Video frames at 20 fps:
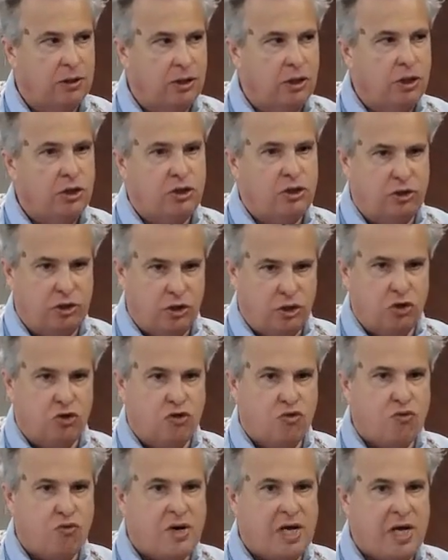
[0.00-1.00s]
to the
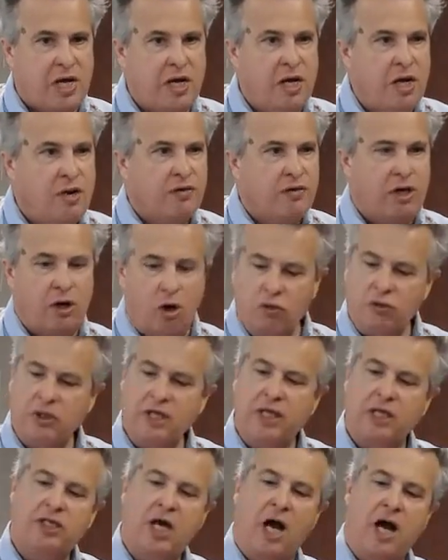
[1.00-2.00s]
degree that
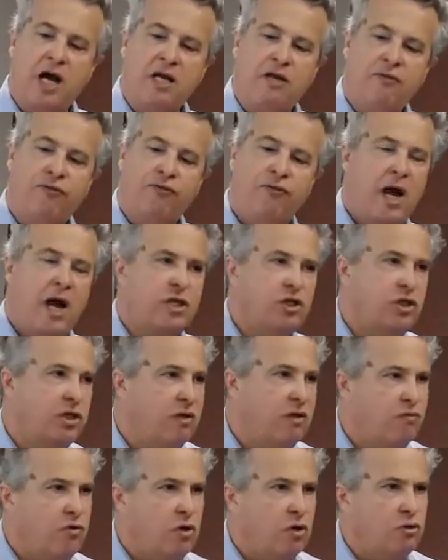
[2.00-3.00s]
only a tiny
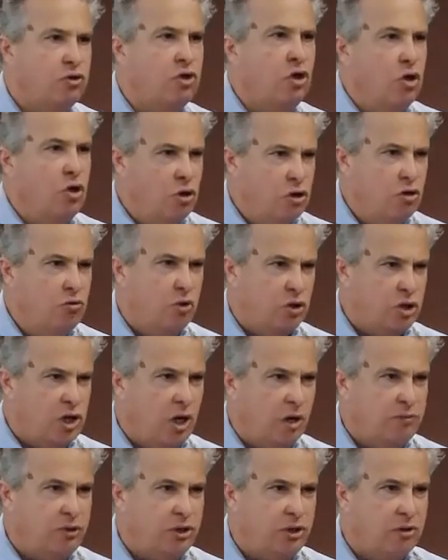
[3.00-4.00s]
fraction of those who will
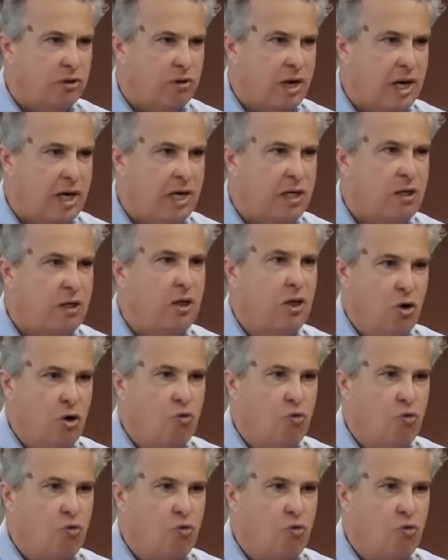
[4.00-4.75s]
come to your aid